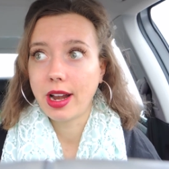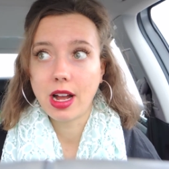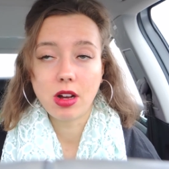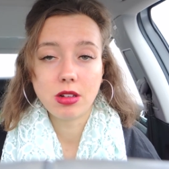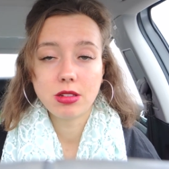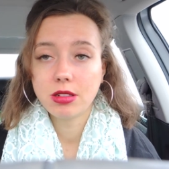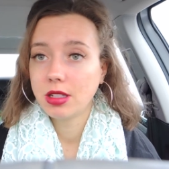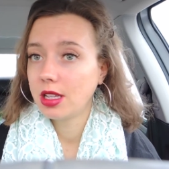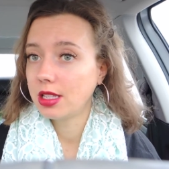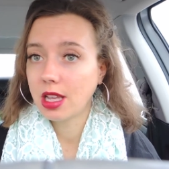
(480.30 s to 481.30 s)
right now
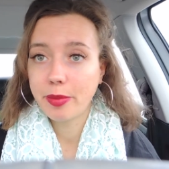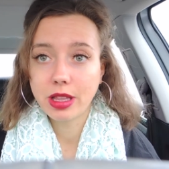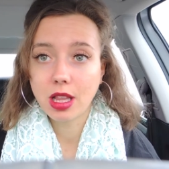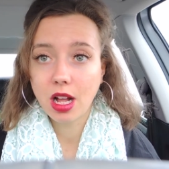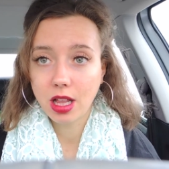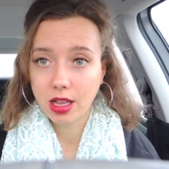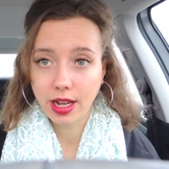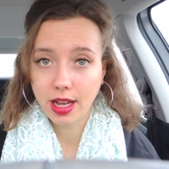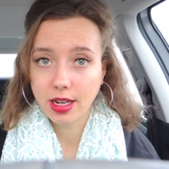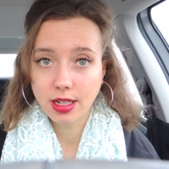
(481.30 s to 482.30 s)
is up in La La
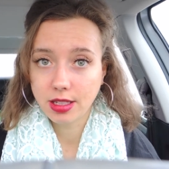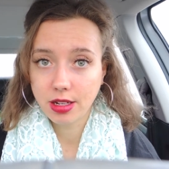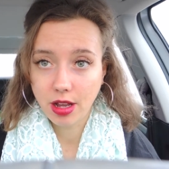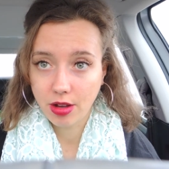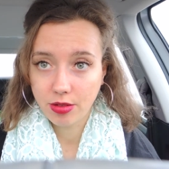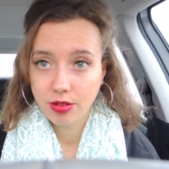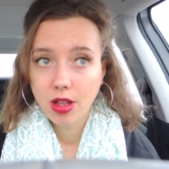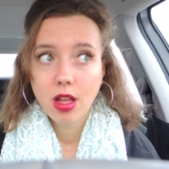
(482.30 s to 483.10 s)
Land and doesn't know.